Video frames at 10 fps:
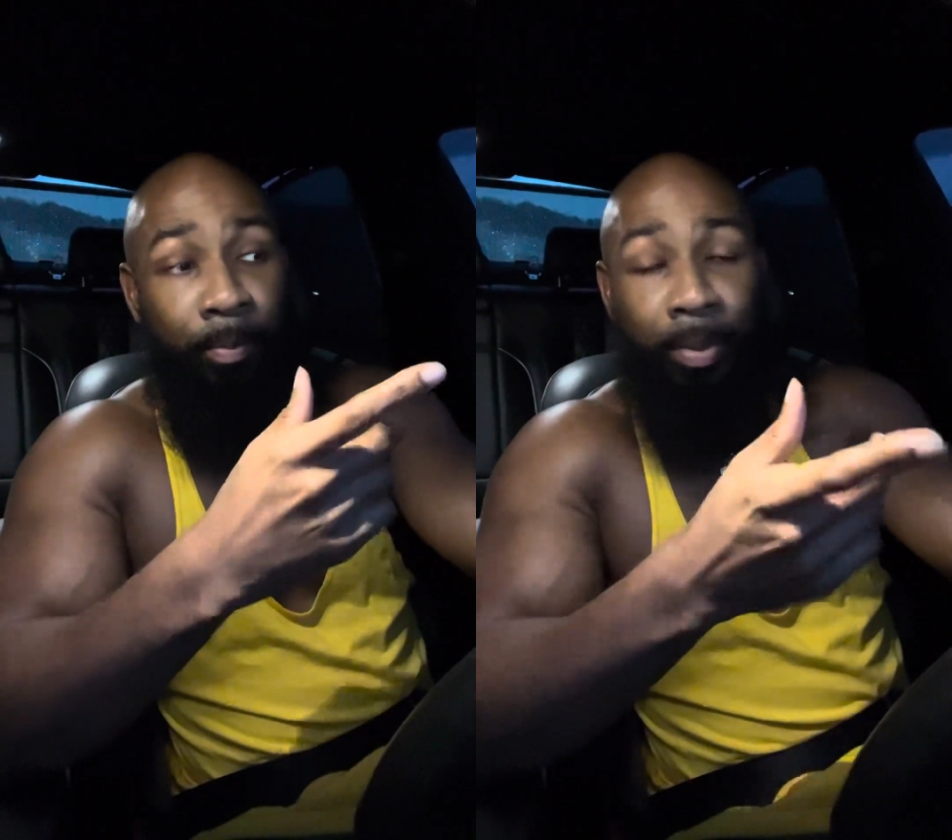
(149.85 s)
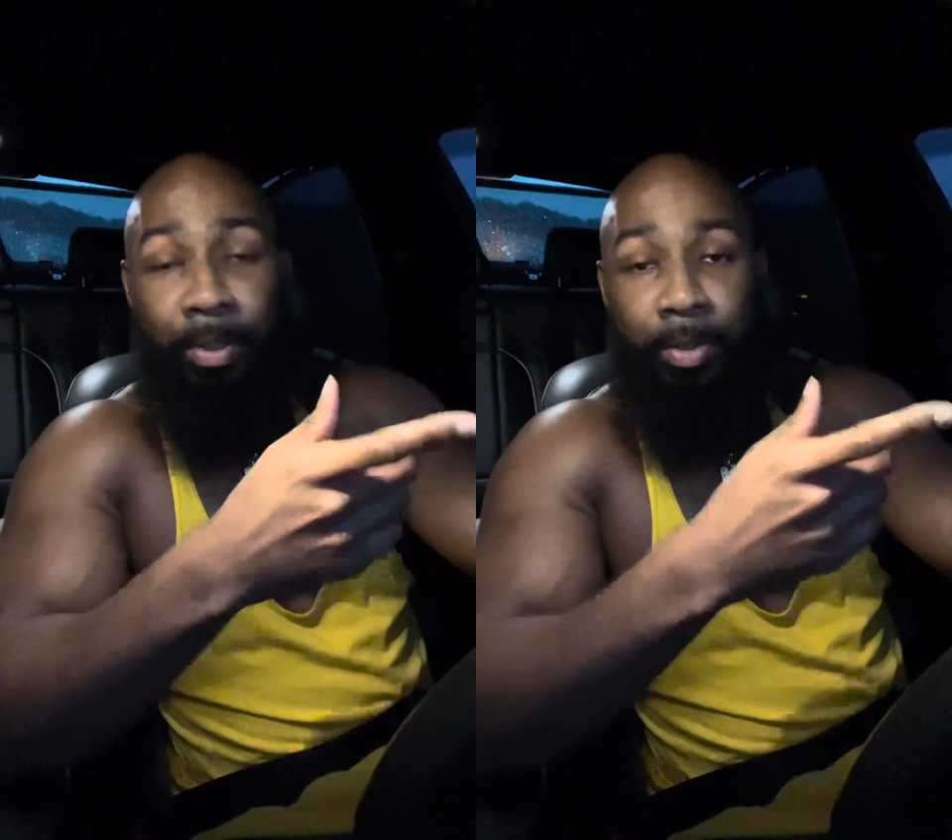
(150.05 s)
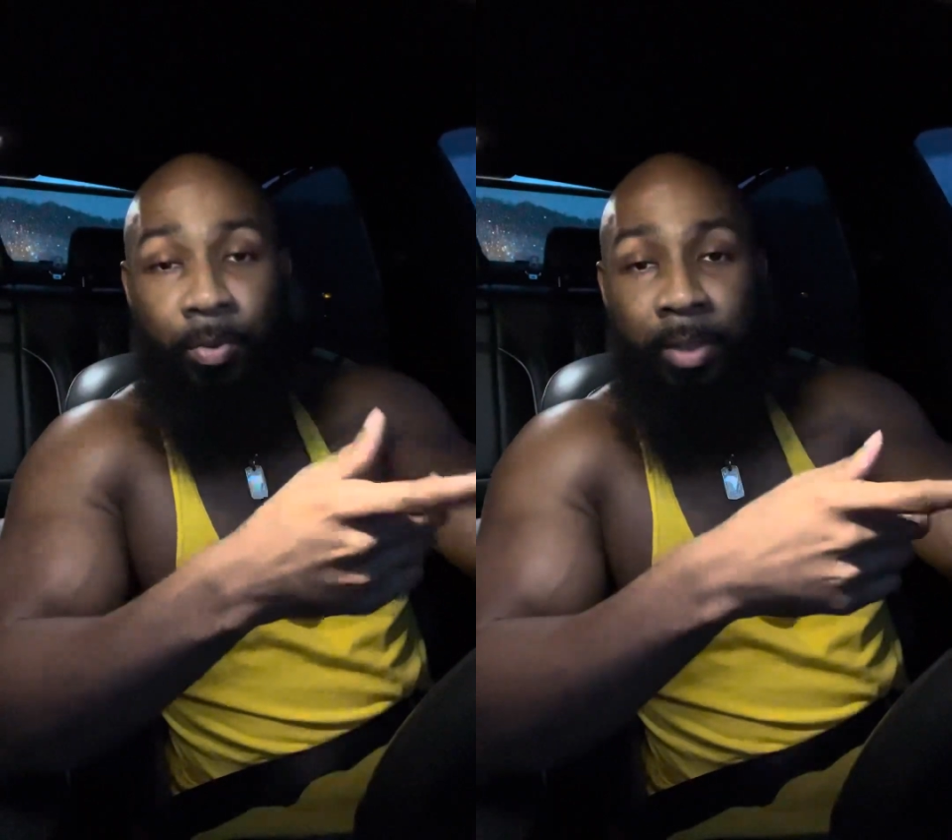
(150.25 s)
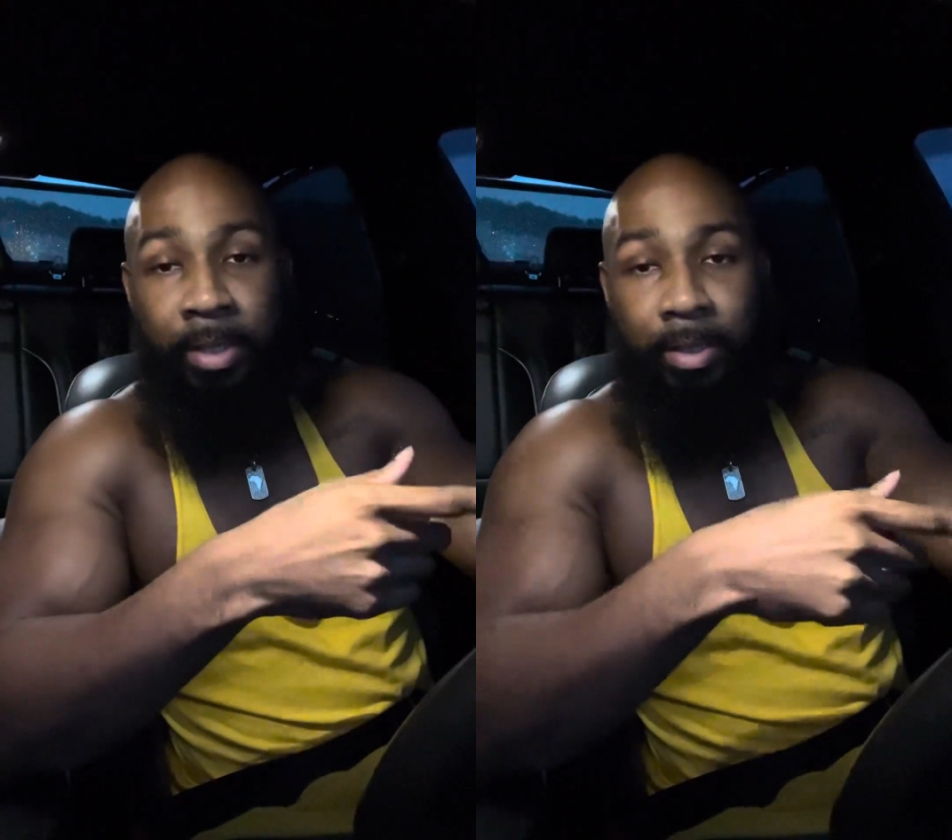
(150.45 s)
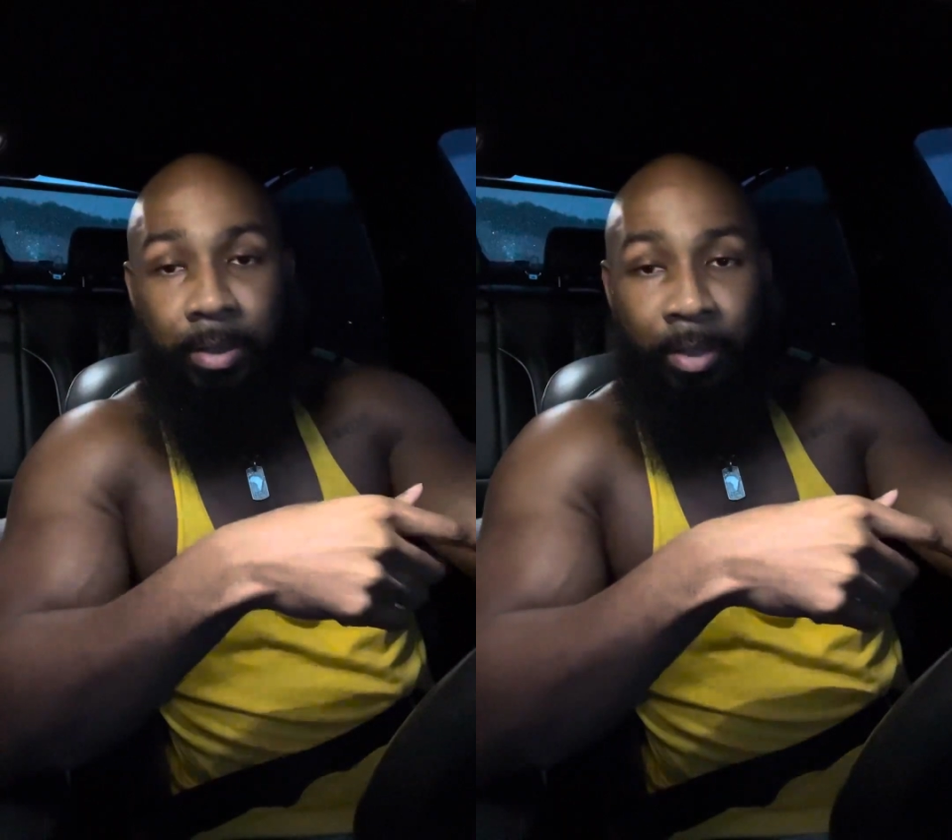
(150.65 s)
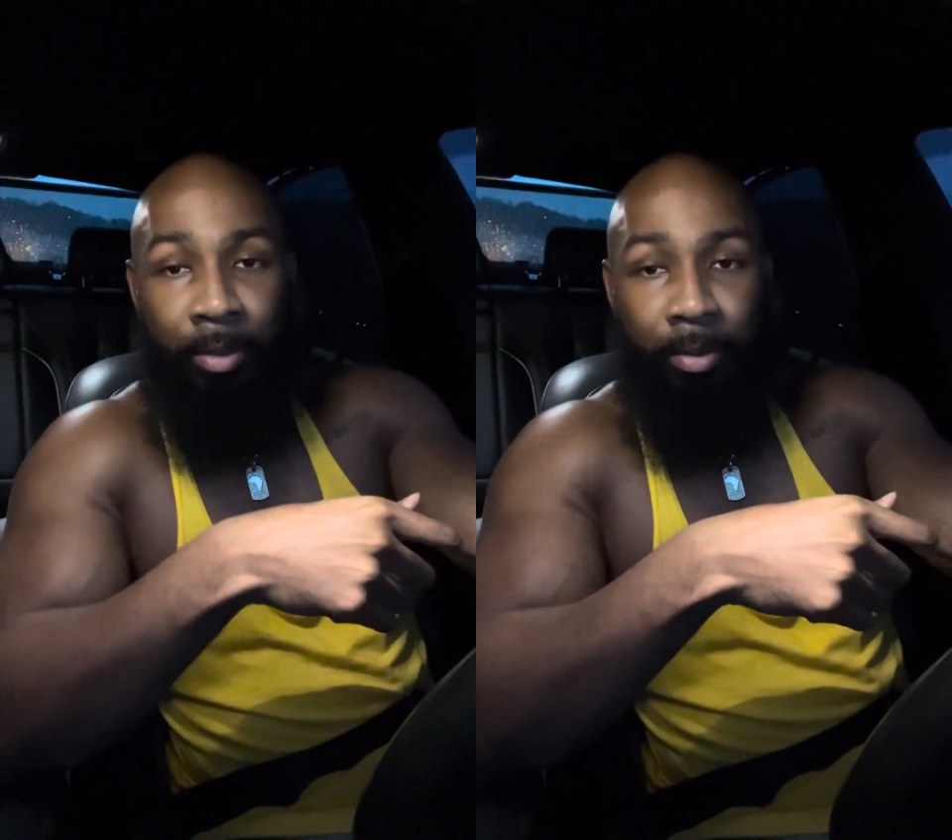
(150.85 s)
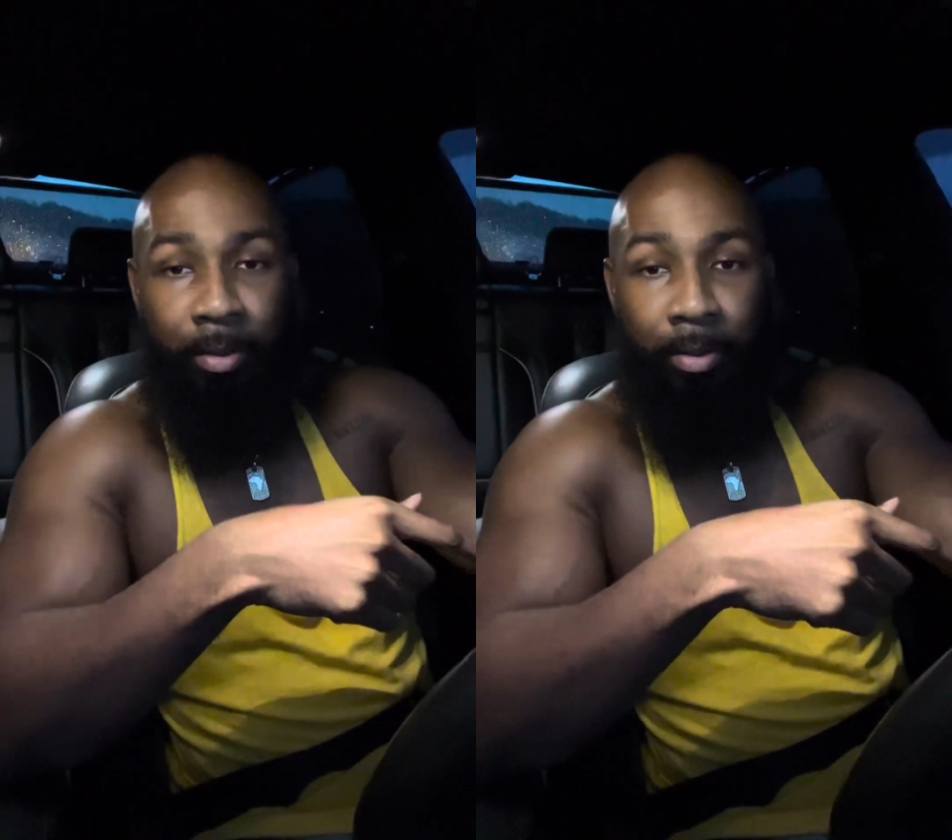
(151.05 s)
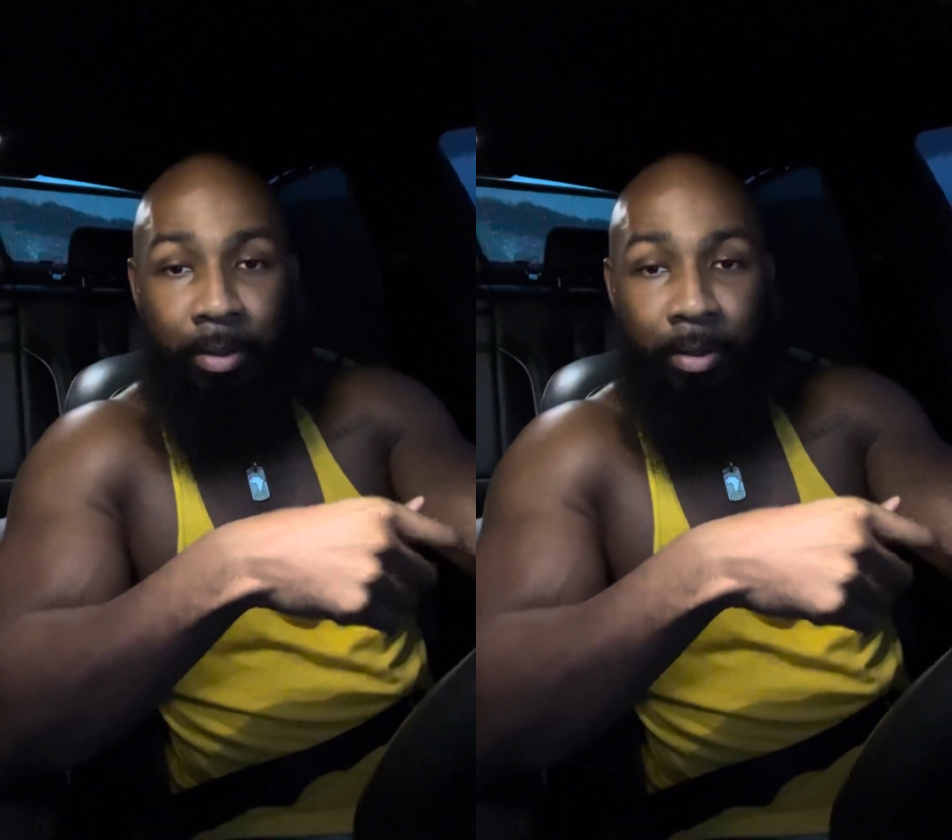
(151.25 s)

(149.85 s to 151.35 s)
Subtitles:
pit the 2 against each other?